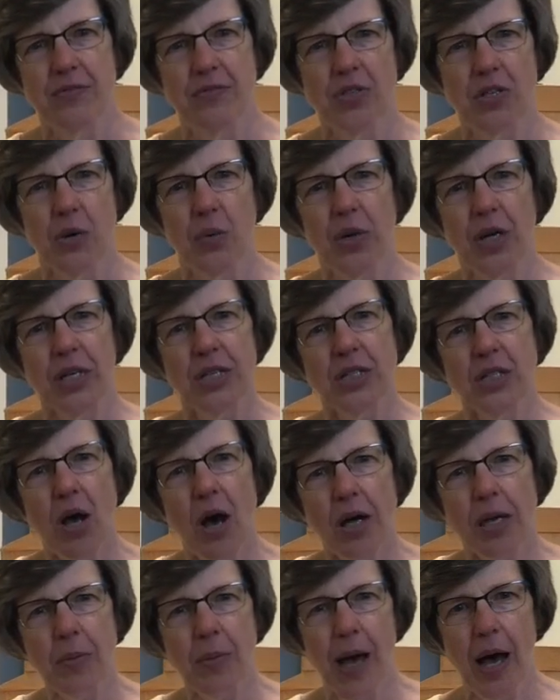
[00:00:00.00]
So we're gonna
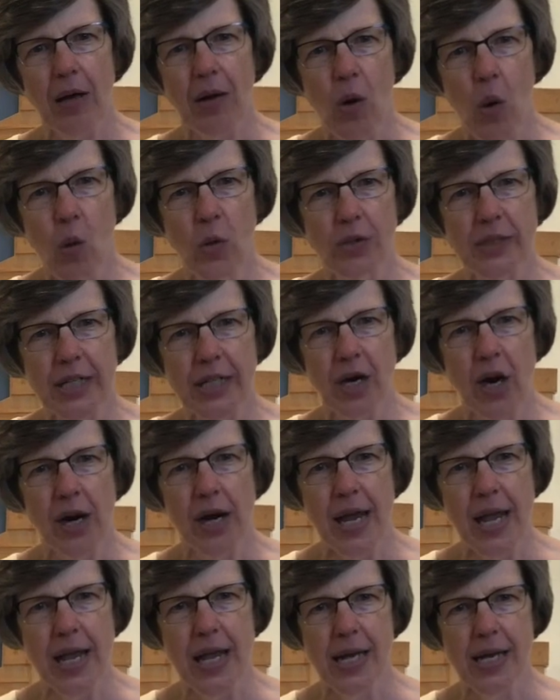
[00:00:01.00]
talk about holding our
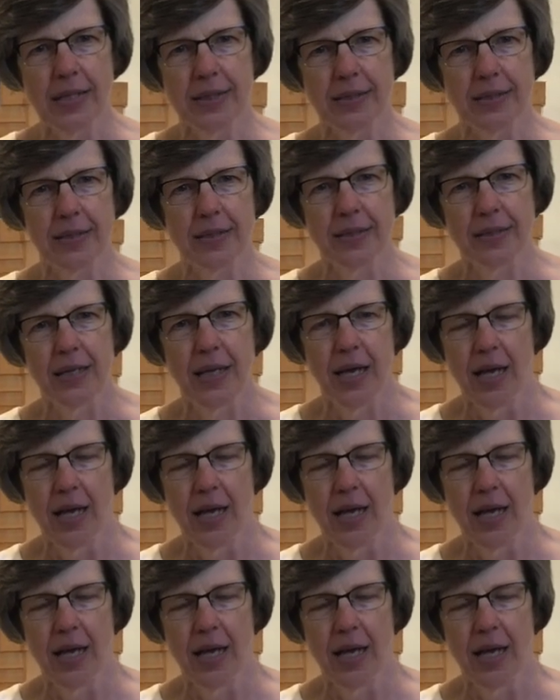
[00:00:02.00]
hands.